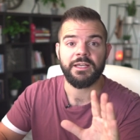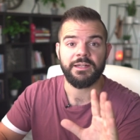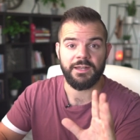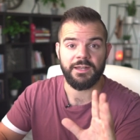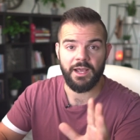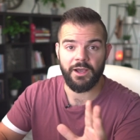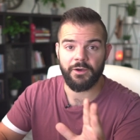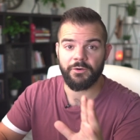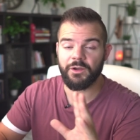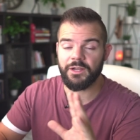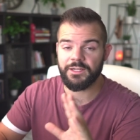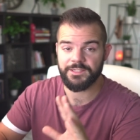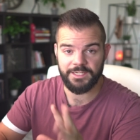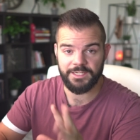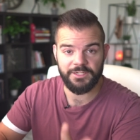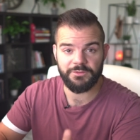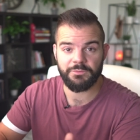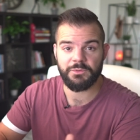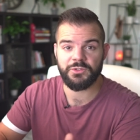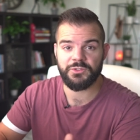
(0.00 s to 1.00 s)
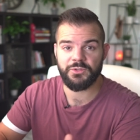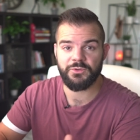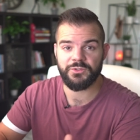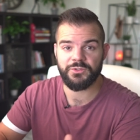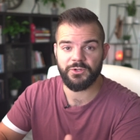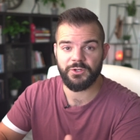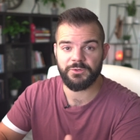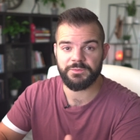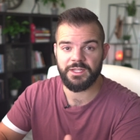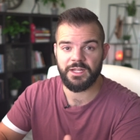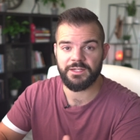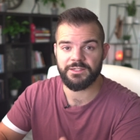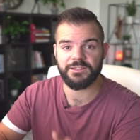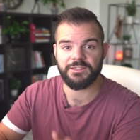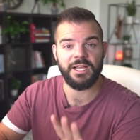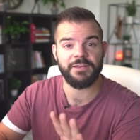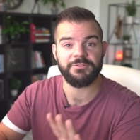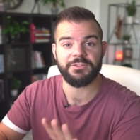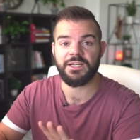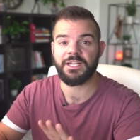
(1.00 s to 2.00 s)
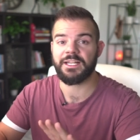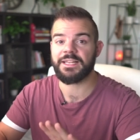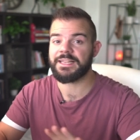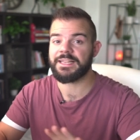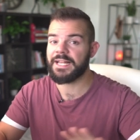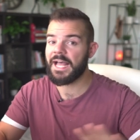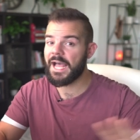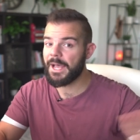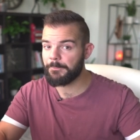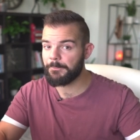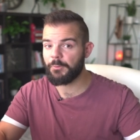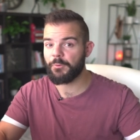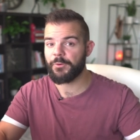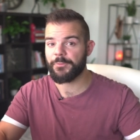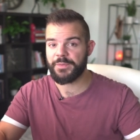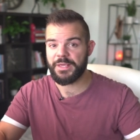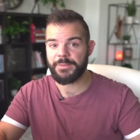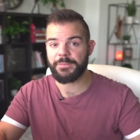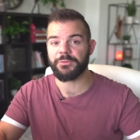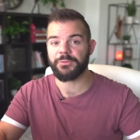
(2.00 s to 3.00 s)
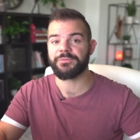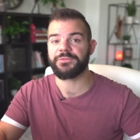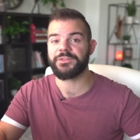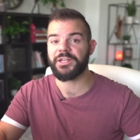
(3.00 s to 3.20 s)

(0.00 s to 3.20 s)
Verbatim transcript: Now, aside from those two circumstances, I've seen a lot more people,